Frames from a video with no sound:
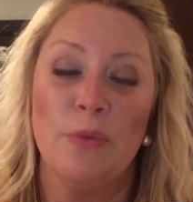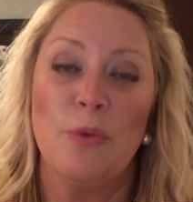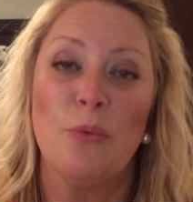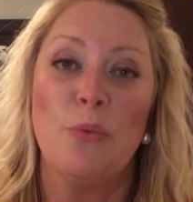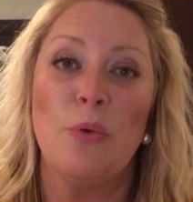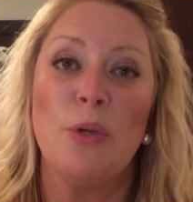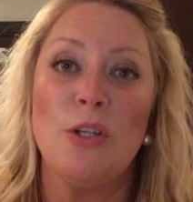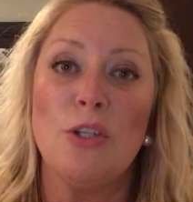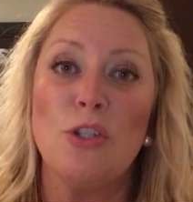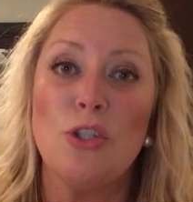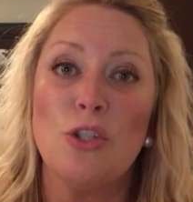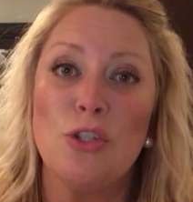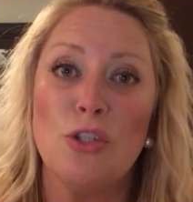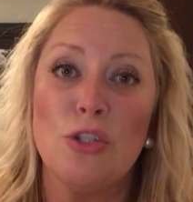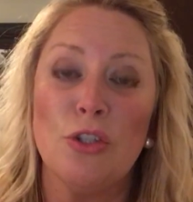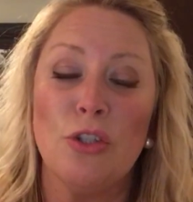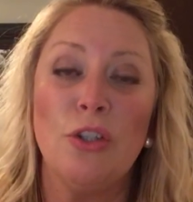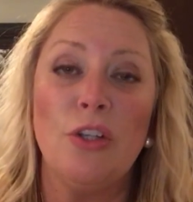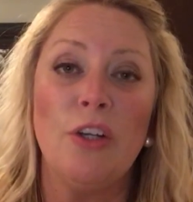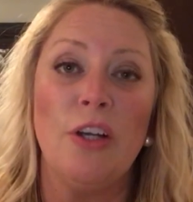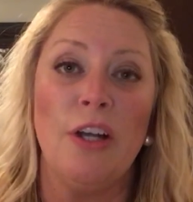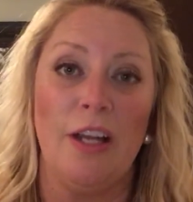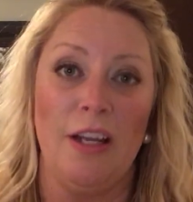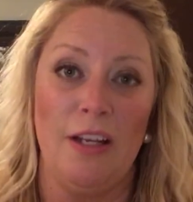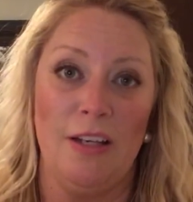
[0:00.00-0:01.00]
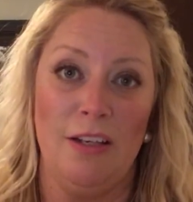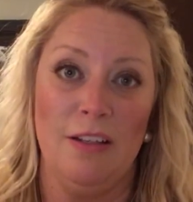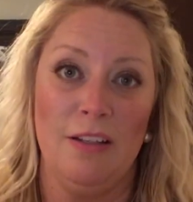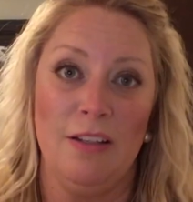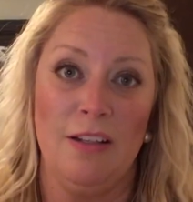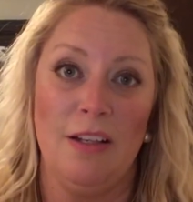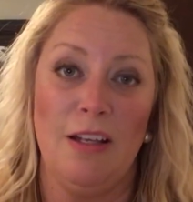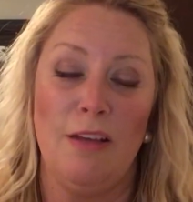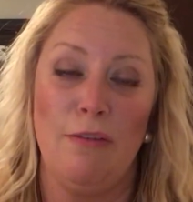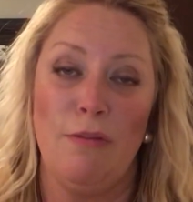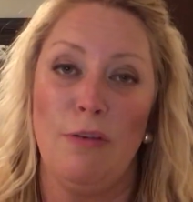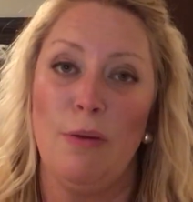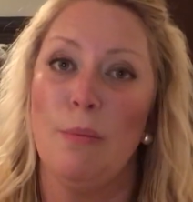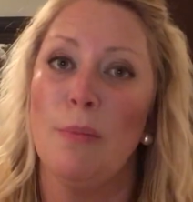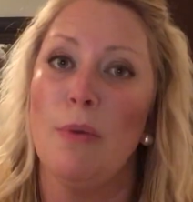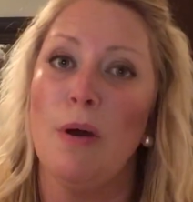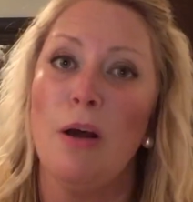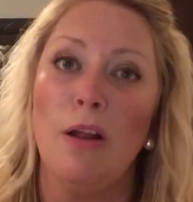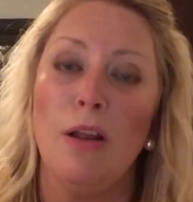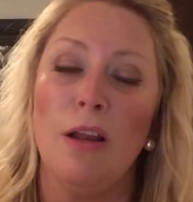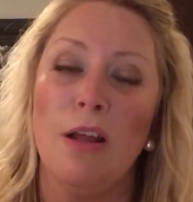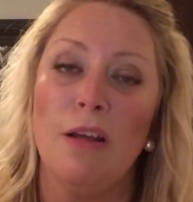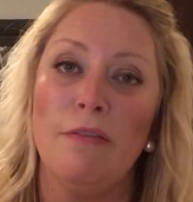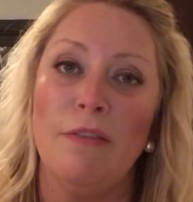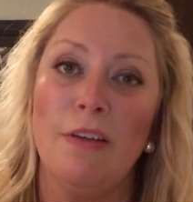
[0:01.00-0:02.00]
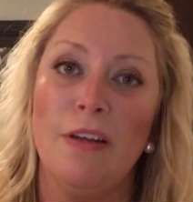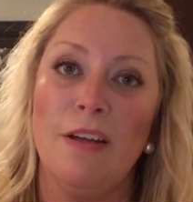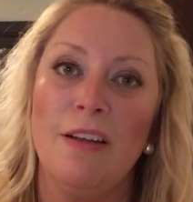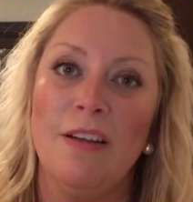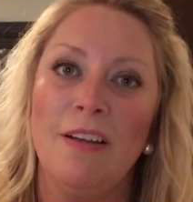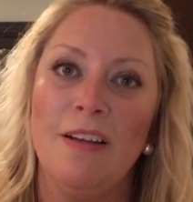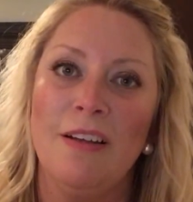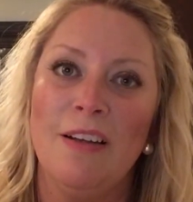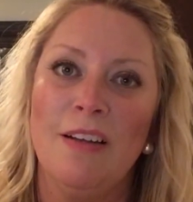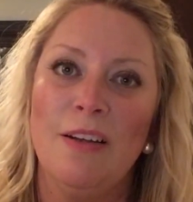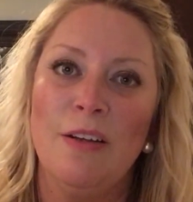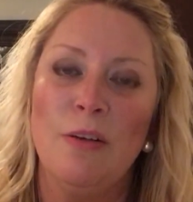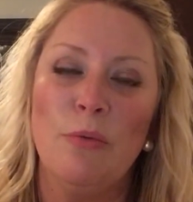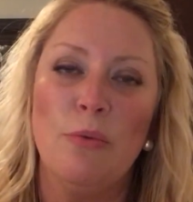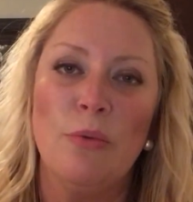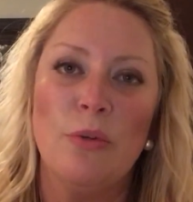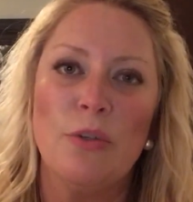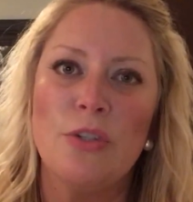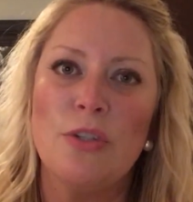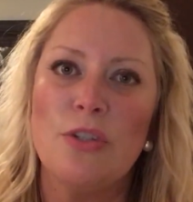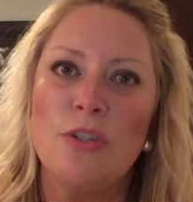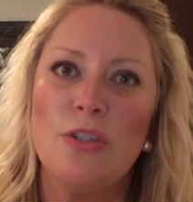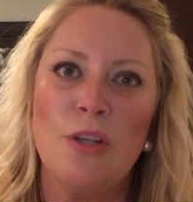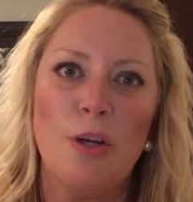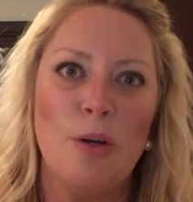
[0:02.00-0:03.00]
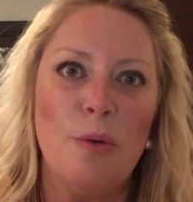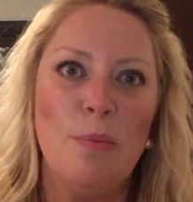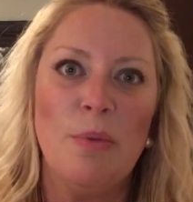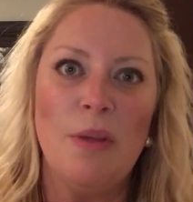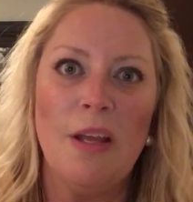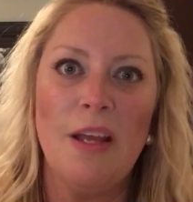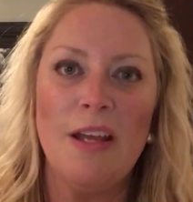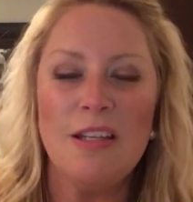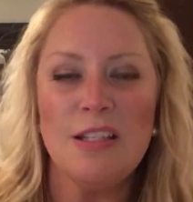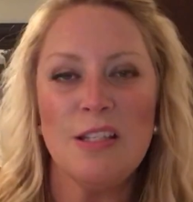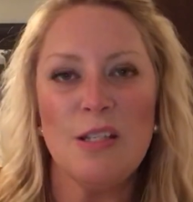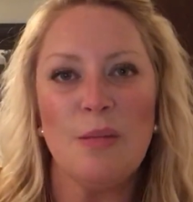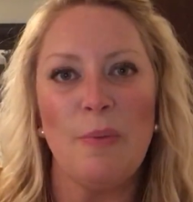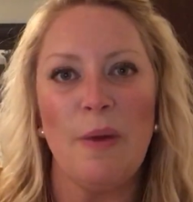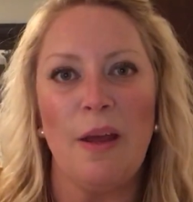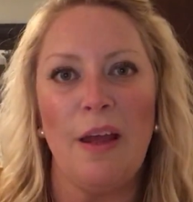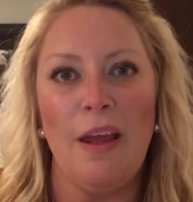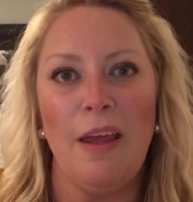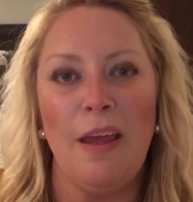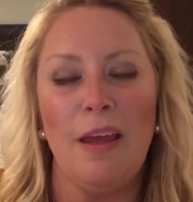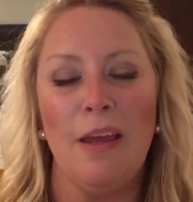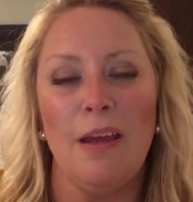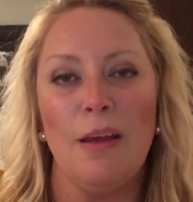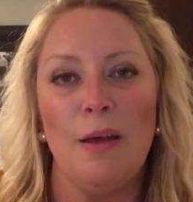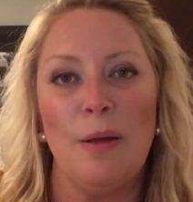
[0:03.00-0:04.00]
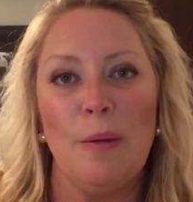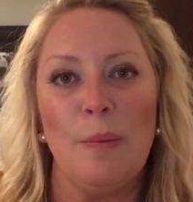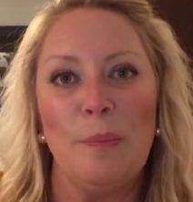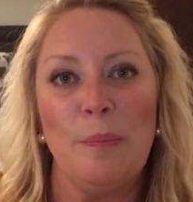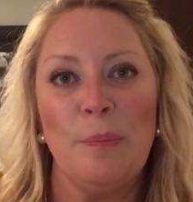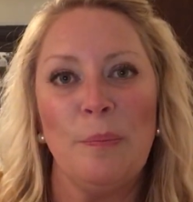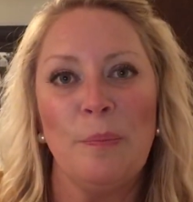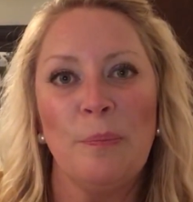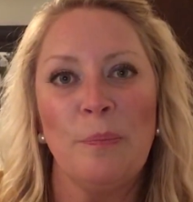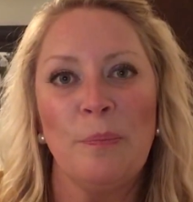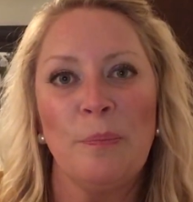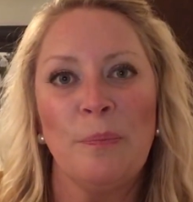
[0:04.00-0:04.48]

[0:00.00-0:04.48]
We should give Him all of it. We're so blessed by Him.